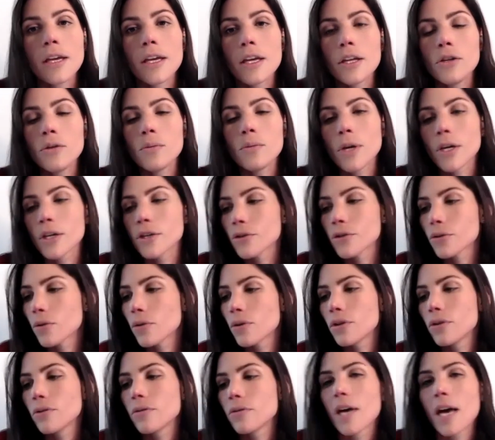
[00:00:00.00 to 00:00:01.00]
Can you make
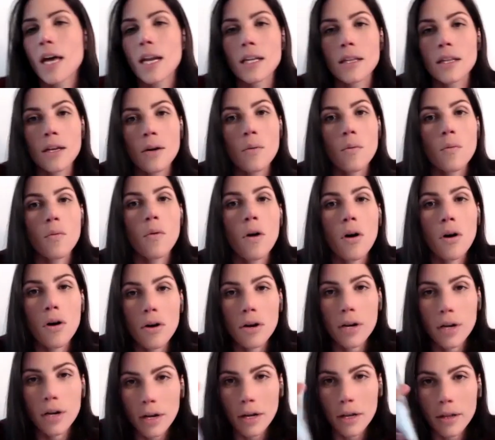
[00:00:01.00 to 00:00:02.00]
sure you're getting the
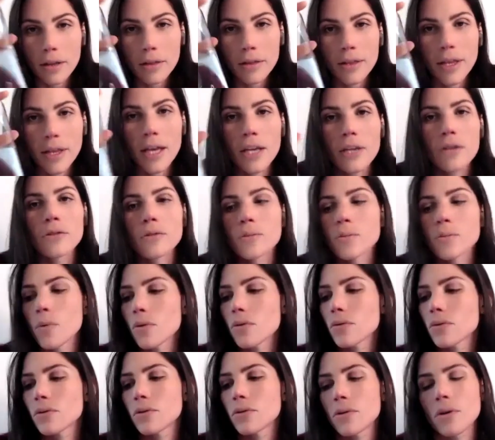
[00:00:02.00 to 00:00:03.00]
water that you're
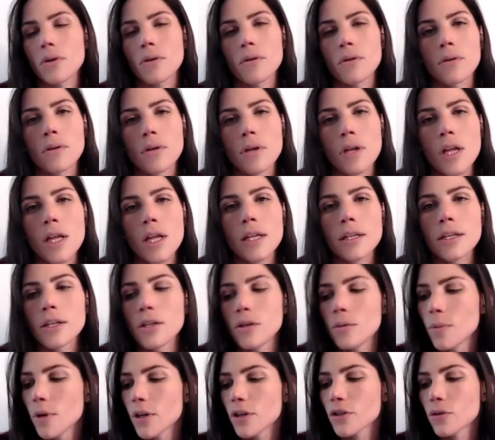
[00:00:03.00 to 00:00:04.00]
supposed to?
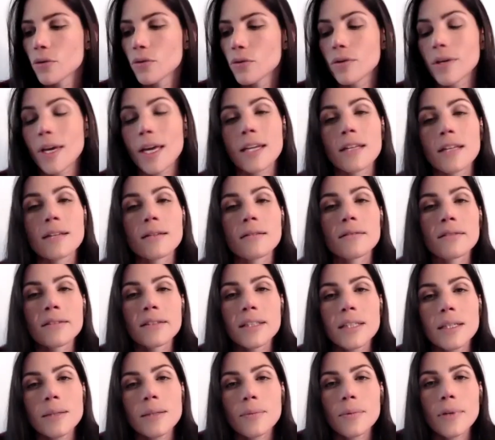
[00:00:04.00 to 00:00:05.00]
Can you make sure you're getting the
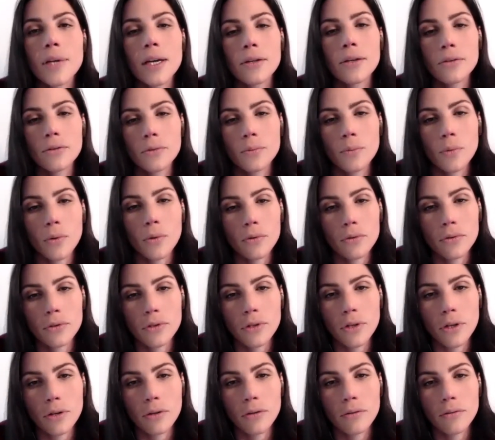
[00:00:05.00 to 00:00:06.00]
sleep that you're supposed
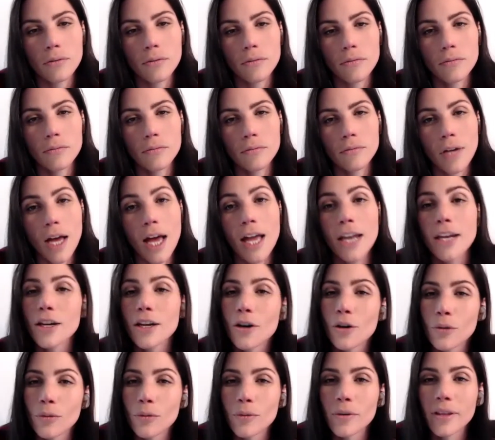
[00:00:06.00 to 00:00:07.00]
to? I
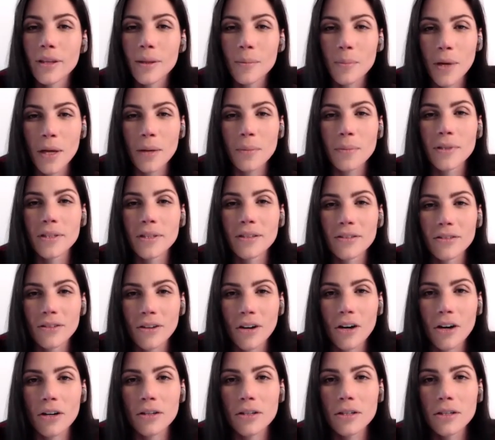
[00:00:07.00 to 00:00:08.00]
know with the babies it's
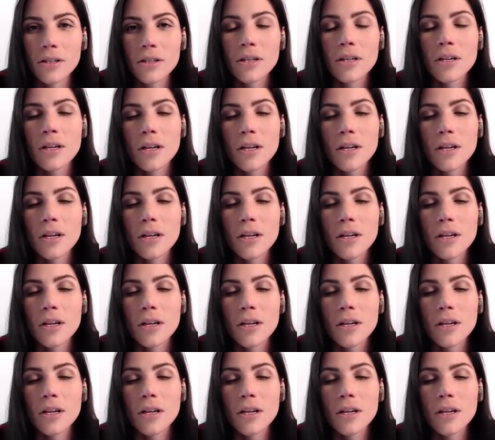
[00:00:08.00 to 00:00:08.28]
hard,